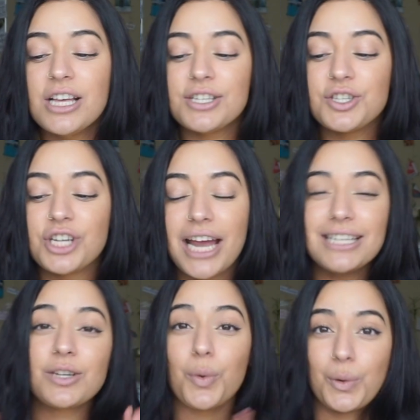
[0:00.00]
So she kind
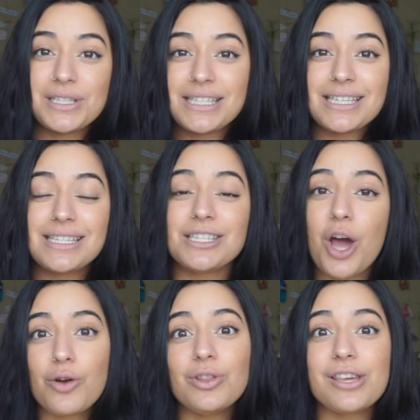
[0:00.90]
of quizzes us.
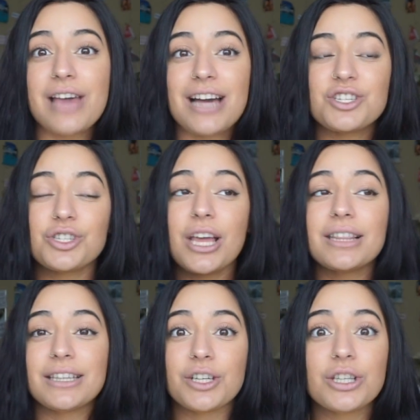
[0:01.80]
Not only that, she'll like
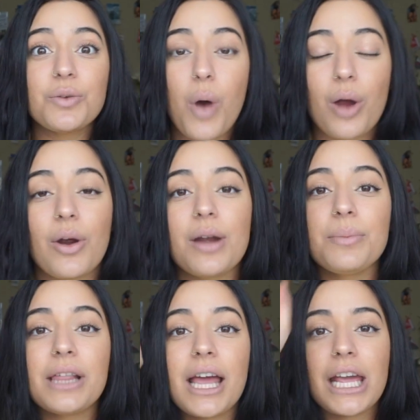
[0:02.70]
literally walk around and
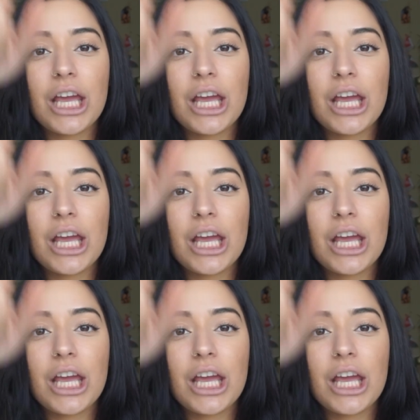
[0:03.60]
be like,